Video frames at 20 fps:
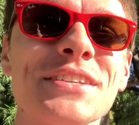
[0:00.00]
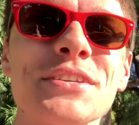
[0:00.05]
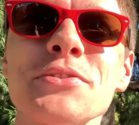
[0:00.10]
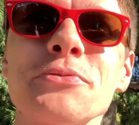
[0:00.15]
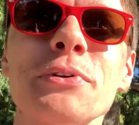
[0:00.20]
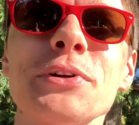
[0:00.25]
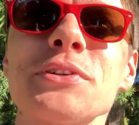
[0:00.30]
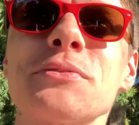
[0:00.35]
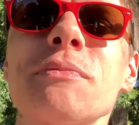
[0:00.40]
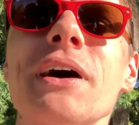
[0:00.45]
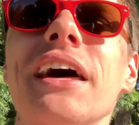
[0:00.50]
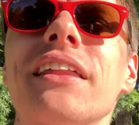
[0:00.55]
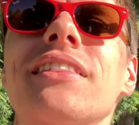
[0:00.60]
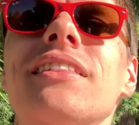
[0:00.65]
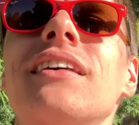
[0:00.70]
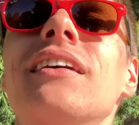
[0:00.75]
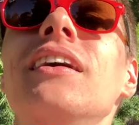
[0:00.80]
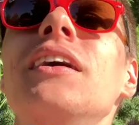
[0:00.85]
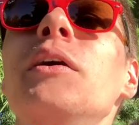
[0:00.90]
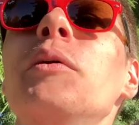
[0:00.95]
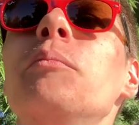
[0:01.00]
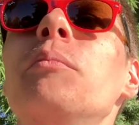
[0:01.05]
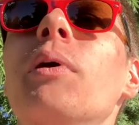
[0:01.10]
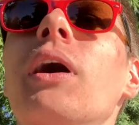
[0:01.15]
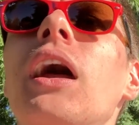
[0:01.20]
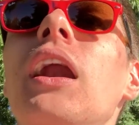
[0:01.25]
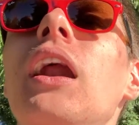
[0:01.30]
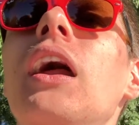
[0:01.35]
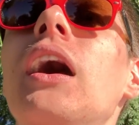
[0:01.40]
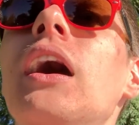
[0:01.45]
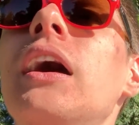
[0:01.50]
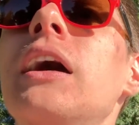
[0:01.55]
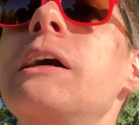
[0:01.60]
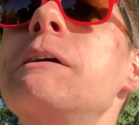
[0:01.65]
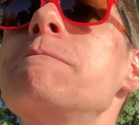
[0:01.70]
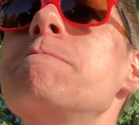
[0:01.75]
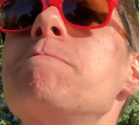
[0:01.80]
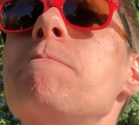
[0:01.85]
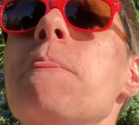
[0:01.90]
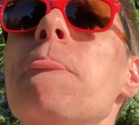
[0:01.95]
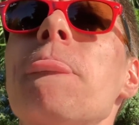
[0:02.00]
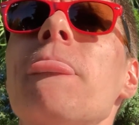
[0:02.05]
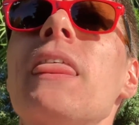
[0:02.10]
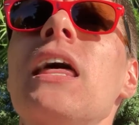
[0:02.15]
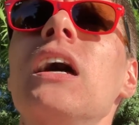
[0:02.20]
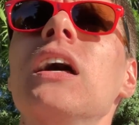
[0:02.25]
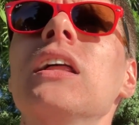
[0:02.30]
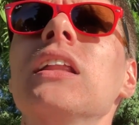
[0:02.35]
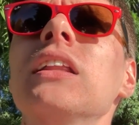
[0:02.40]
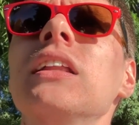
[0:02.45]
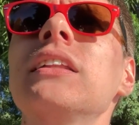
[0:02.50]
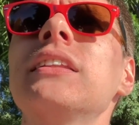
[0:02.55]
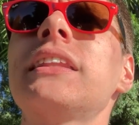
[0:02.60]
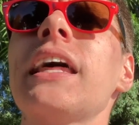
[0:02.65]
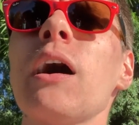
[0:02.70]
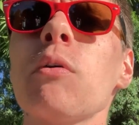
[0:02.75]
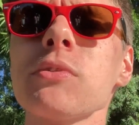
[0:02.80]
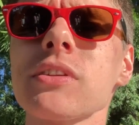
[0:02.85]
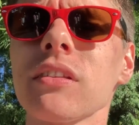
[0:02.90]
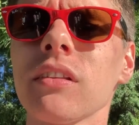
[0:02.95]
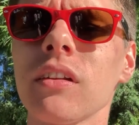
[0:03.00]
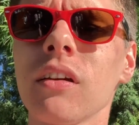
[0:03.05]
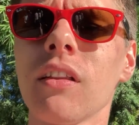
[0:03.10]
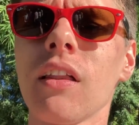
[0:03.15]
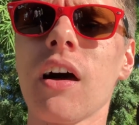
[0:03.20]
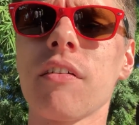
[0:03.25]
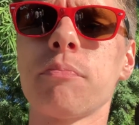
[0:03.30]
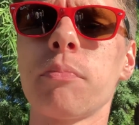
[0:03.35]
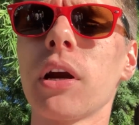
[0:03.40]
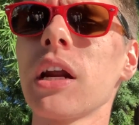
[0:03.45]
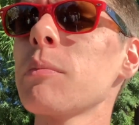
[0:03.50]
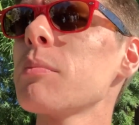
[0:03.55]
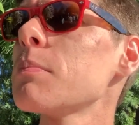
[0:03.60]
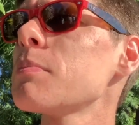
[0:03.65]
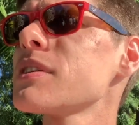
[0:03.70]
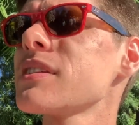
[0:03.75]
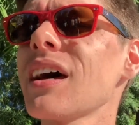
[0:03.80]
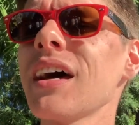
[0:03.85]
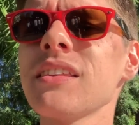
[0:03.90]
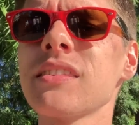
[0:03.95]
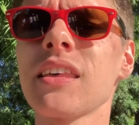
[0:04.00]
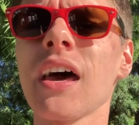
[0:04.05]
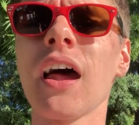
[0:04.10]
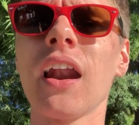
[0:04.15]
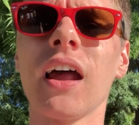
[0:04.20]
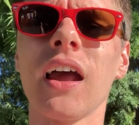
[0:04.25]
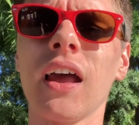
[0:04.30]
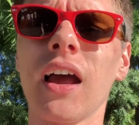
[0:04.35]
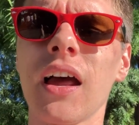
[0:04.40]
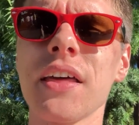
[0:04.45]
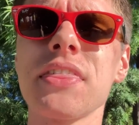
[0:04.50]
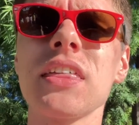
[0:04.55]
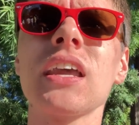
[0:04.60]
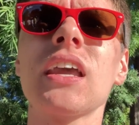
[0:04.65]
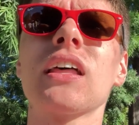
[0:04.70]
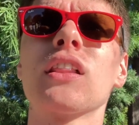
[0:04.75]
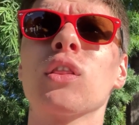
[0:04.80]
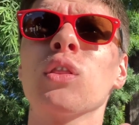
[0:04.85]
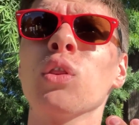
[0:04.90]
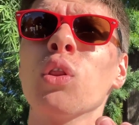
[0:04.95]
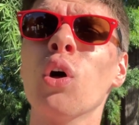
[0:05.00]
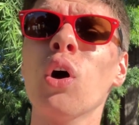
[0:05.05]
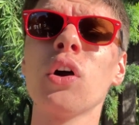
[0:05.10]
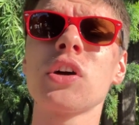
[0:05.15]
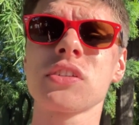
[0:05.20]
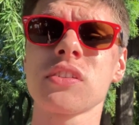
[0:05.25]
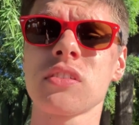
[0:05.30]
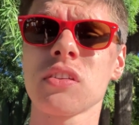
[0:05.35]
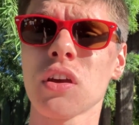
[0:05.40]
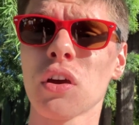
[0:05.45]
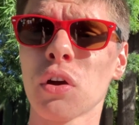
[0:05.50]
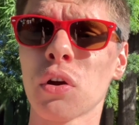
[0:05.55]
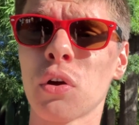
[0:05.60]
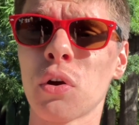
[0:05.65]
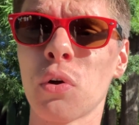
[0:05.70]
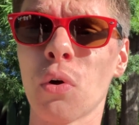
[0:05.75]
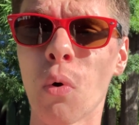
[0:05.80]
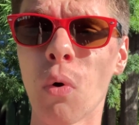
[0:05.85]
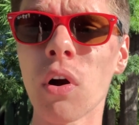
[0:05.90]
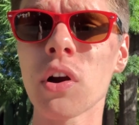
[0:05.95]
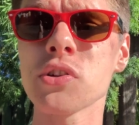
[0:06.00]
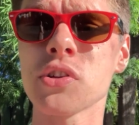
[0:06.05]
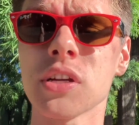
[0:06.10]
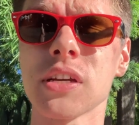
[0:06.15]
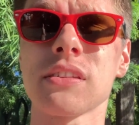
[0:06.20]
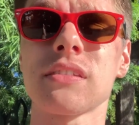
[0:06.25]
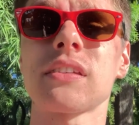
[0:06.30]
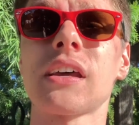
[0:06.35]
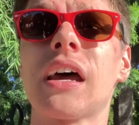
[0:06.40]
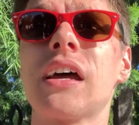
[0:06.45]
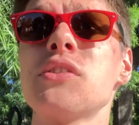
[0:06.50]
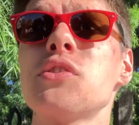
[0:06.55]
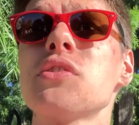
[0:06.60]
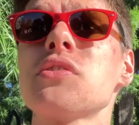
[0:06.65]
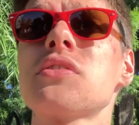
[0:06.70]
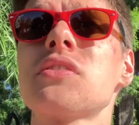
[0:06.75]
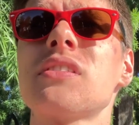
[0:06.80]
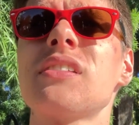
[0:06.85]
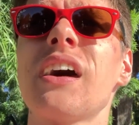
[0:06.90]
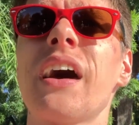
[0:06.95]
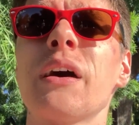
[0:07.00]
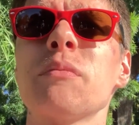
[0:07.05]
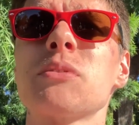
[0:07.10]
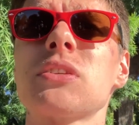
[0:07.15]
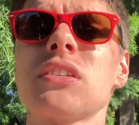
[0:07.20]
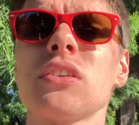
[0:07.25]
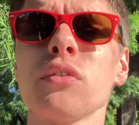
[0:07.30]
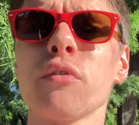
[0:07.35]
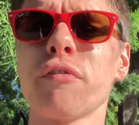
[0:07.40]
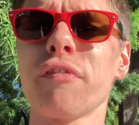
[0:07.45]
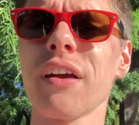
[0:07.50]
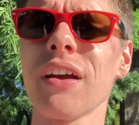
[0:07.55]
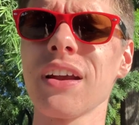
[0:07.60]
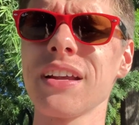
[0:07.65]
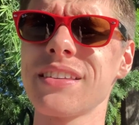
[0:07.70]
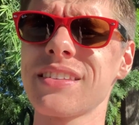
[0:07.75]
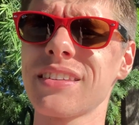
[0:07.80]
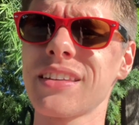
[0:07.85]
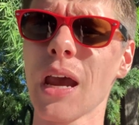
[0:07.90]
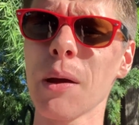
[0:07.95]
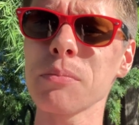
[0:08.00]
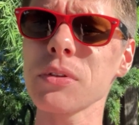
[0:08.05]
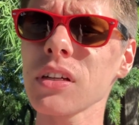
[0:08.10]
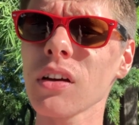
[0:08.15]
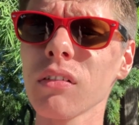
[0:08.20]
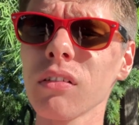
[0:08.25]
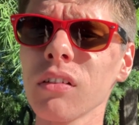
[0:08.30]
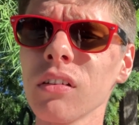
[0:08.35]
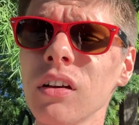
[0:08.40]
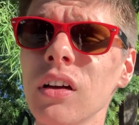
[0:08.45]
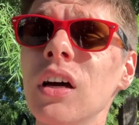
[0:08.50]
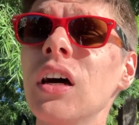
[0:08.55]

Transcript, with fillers: he's Will Smith. But that was a little off-putting. But besides that, I think it looks gorgeous. I'm still very skeptical,